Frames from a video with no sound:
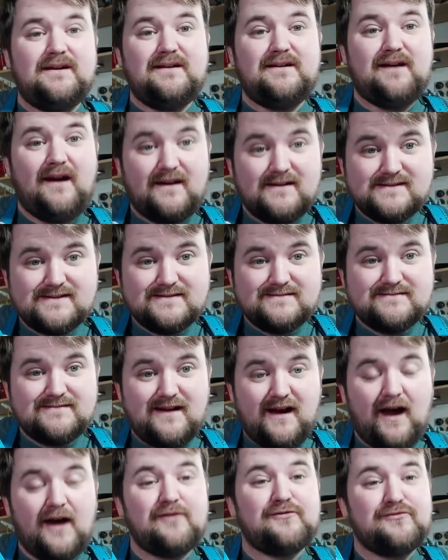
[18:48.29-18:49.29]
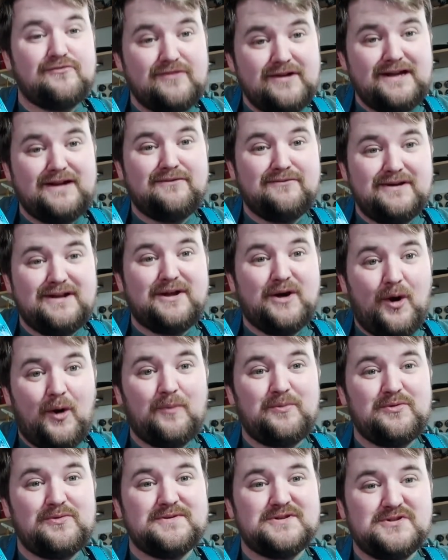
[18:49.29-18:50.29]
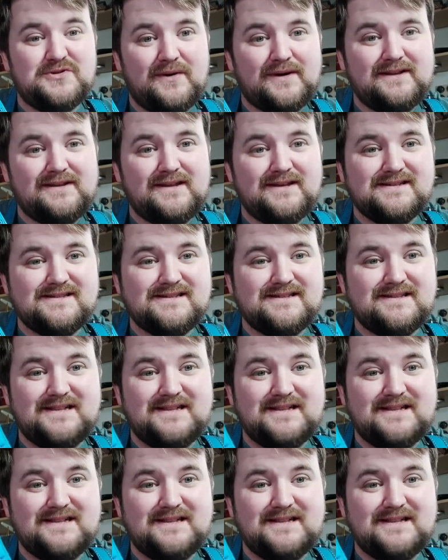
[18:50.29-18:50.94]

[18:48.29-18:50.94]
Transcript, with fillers: Guys, I really, really hope you enjoyed this.